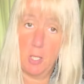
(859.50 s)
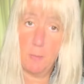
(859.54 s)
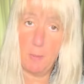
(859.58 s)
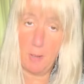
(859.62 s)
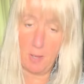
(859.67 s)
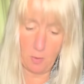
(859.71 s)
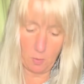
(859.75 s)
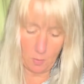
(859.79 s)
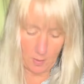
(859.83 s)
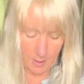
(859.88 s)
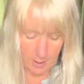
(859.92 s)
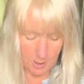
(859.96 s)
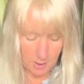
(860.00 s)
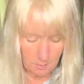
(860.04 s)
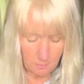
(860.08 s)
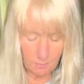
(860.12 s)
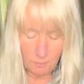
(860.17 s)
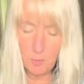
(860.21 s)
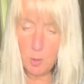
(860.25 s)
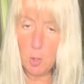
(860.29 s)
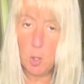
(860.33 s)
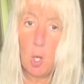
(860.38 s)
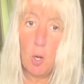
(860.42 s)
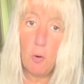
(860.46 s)
by the way.
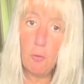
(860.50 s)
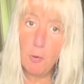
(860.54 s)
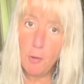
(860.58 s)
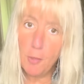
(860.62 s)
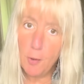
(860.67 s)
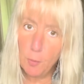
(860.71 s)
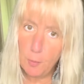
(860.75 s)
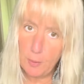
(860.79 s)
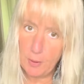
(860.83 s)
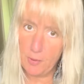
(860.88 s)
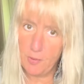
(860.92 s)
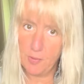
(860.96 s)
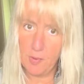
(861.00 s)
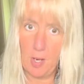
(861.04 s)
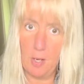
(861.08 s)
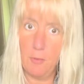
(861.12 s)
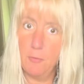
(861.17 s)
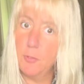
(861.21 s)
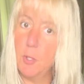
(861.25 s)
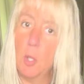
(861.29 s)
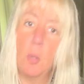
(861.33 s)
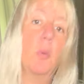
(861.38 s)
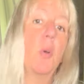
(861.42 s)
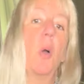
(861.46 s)
Go for the real stuff,
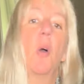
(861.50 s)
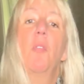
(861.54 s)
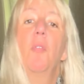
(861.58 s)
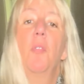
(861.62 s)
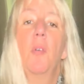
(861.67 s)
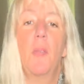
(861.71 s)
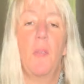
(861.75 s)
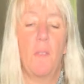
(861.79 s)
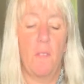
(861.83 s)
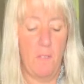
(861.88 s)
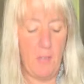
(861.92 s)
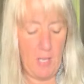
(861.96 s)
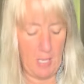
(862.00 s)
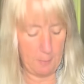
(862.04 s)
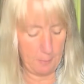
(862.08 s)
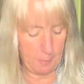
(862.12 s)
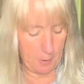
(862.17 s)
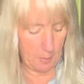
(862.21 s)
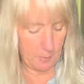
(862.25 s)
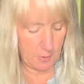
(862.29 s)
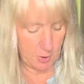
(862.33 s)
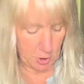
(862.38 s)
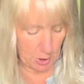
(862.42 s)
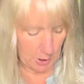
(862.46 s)
don't go for the fake
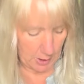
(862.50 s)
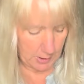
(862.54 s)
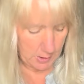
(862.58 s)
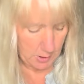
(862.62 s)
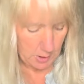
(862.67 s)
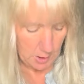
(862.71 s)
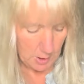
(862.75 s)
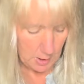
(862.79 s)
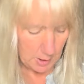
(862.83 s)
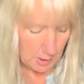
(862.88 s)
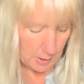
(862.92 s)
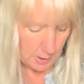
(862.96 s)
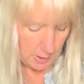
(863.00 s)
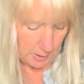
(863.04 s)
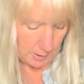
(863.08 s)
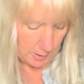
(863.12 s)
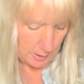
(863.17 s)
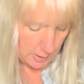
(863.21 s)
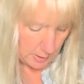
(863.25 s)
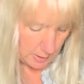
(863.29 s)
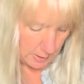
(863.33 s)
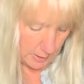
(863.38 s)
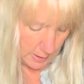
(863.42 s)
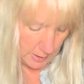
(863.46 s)
Parmesan.
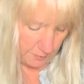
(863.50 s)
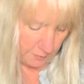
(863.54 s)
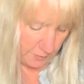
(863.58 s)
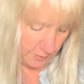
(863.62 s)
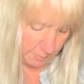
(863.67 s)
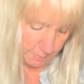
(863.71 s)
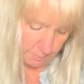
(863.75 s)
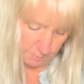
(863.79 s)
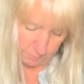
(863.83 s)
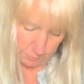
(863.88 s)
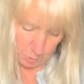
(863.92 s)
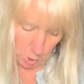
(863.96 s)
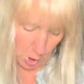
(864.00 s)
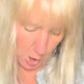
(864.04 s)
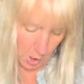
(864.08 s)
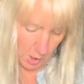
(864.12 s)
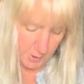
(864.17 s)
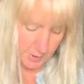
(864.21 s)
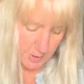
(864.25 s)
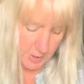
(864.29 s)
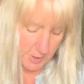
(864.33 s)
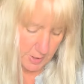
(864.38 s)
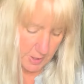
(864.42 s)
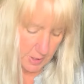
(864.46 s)
If the
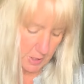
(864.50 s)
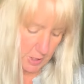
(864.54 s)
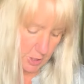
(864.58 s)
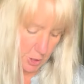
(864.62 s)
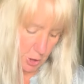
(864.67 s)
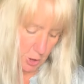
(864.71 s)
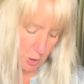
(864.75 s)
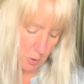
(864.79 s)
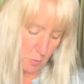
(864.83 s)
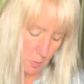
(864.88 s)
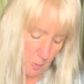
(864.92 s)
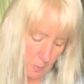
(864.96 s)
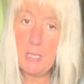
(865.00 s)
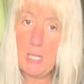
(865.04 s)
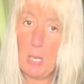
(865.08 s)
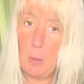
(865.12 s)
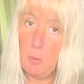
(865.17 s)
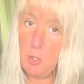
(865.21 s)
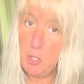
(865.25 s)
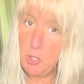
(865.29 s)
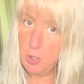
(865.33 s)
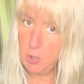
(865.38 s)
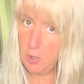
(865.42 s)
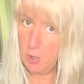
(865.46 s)
cost is an issue, get
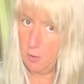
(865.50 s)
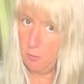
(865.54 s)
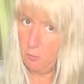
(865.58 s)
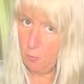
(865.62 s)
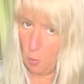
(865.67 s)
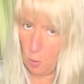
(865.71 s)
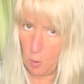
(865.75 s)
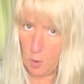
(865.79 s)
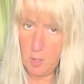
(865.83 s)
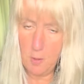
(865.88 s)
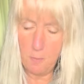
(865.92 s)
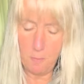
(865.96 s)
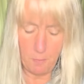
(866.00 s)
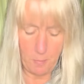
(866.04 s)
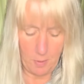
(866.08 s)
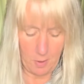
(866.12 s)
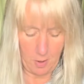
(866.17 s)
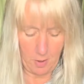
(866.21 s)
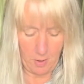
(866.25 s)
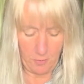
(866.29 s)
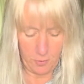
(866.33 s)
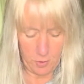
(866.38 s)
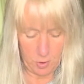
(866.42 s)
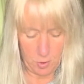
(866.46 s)
what you can afford, but
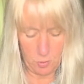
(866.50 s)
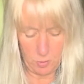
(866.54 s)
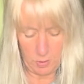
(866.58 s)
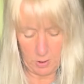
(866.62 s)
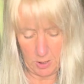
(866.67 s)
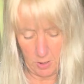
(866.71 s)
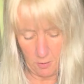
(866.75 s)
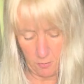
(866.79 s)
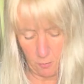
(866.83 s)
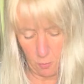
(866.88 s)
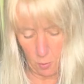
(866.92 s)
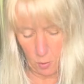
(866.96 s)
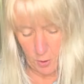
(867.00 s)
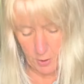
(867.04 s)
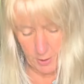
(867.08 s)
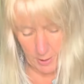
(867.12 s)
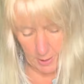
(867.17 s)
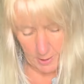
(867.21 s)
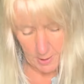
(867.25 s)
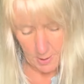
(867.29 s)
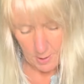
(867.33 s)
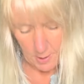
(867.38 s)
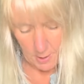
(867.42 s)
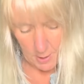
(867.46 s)
if you can afford
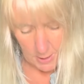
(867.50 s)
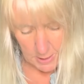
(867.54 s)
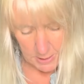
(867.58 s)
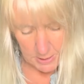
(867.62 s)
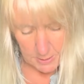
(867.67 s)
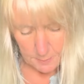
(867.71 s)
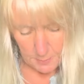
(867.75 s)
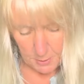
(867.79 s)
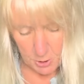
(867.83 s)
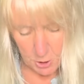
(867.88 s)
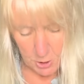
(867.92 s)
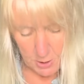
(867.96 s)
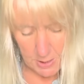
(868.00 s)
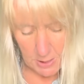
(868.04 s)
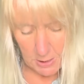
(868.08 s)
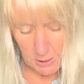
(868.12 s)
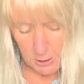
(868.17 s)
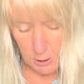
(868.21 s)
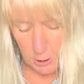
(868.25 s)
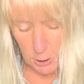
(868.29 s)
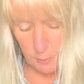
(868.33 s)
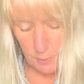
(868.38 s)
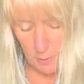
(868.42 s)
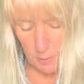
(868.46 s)
to spend just a
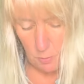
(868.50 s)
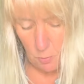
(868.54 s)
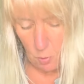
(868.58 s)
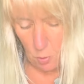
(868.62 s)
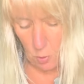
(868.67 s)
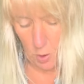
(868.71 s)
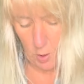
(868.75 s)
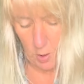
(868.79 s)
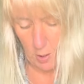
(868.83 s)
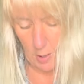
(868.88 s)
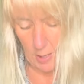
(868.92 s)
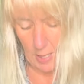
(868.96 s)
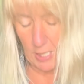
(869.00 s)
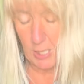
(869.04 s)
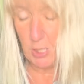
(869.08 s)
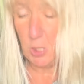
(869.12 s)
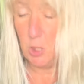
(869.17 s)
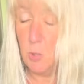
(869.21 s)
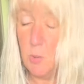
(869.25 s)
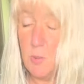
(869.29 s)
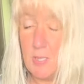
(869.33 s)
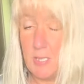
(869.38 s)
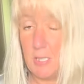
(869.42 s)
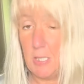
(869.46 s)
little bit more and
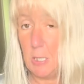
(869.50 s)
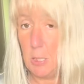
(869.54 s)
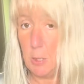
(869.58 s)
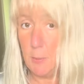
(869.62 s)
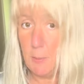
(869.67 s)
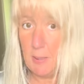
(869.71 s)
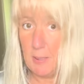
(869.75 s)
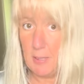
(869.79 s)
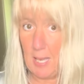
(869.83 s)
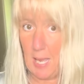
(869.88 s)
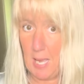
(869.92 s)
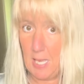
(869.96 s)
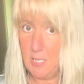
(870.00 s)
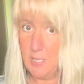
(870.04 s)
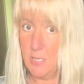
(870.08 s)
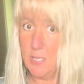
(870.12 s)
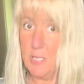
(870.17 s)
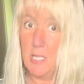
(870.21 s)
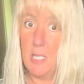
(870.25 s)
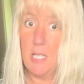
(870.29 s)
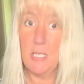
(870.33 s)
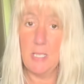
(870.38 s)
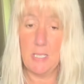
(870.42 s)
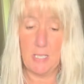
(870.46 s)
use a little bit less,
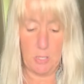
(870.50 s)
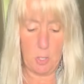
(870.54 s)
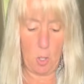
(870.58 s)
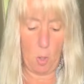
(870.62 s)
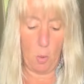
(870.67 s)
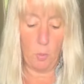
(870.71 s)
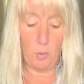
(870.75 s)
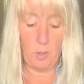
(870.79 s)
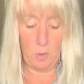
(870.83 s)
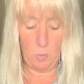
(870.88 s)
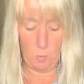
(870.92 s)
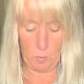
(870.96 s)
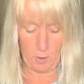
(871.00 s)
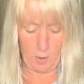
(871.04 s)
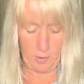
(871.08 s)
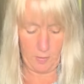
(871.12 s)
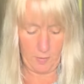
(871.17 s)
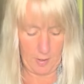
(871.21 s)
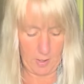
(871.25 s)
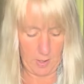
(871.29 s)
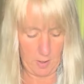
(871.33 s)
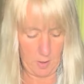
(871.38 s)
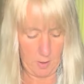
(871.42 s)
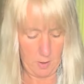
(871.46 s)
it's totally worth
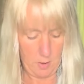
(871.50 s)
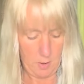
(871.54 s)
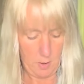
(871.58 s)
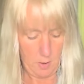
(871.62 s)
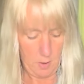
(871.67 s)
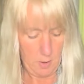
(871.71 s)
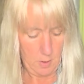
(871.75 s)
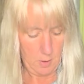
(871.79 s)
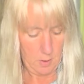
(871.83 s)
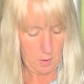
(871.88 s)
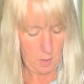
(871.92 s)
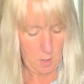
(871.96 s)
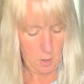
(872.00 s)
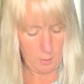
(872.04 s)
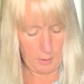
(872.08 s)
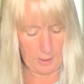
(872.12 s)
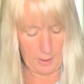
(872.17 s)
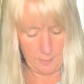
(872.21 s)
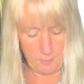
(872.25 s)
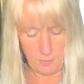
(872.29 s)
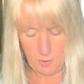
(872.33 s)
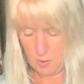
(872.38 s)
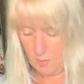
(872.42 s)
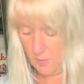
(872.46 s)
it.
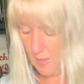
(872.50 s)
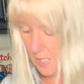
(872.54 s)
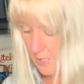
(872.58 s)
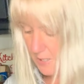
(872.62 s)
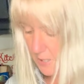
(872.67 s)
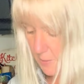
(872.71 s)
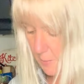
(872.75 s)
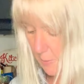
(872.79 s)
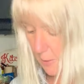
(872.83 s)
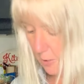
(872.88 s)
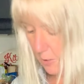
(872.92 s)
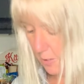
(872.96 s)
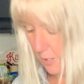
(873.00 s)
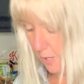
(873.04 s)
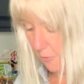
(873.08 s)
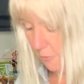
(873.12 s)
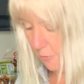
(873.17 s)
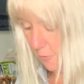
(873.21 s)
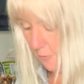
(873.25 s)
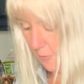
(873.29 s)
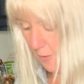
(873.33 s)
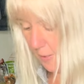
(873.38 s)
Okay, so that's about enough.